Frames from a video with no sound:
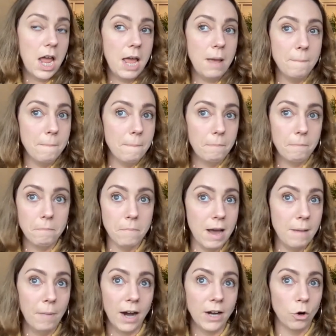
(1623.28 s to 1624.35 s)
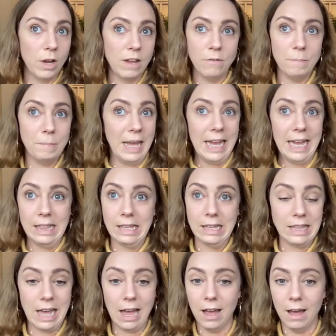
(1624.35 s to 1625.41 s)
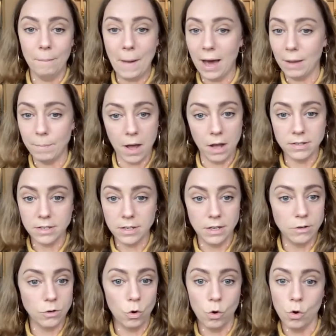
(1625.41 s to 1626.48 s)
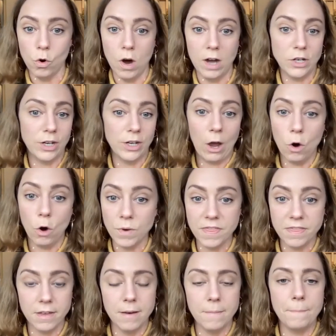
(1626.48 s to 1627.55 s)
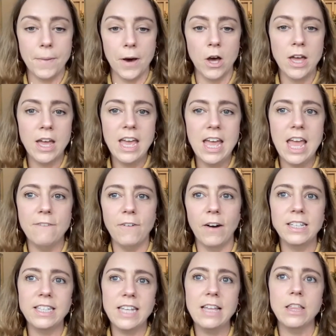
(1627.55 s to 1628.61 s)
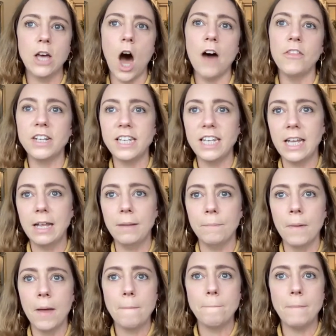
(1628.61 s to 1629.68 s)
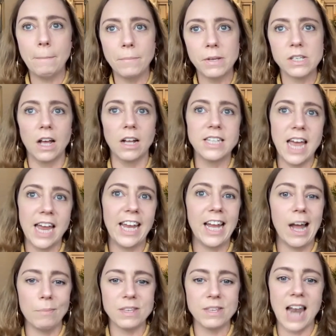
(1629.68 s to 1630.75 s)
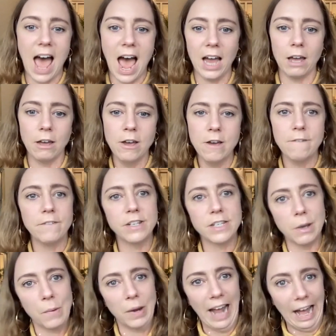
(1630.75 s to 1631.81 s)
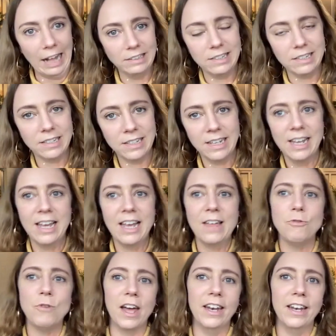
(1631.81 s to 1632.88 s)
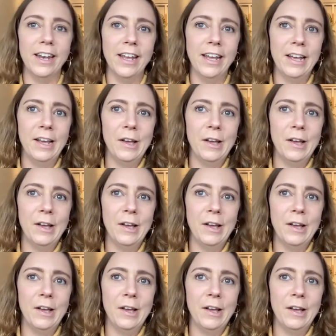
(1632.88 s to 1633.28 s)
It might not even be that they're a bad person or I don't get on with them. But if I see that other team members are taking up the slack for someone else, then,